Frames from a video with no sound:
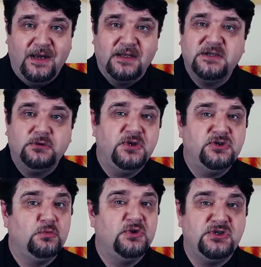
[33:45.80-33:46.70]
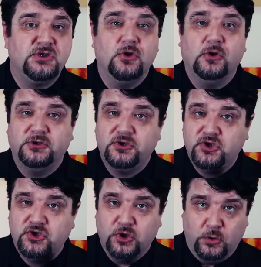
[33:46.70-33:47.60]
in a situation which is
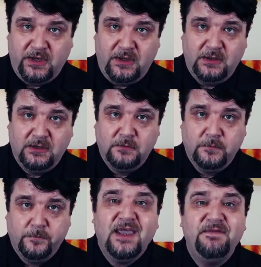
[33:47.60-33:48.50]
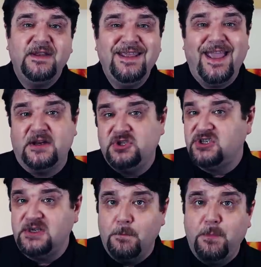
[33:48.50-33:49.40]
called choking. Given the
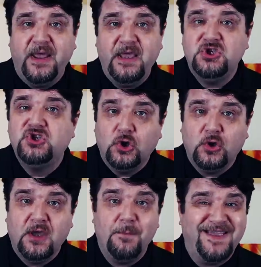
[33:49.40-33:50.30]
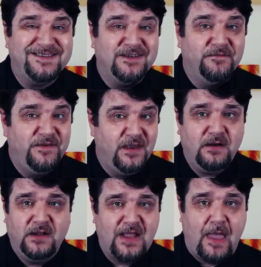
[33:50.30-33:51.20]
energies in play, choking might
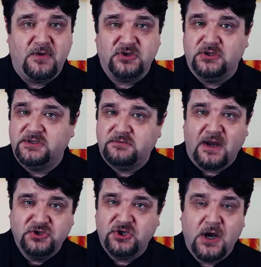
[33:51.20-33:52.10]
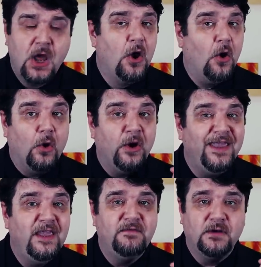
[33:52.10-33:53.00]
severely damage the structure or
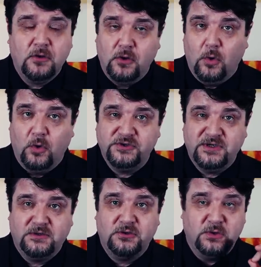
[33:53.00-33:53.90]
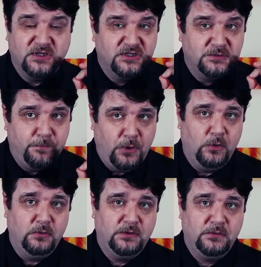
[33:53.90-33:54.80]
even cause it to
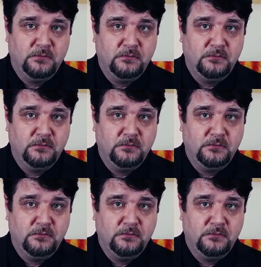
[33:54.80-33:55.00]
explode.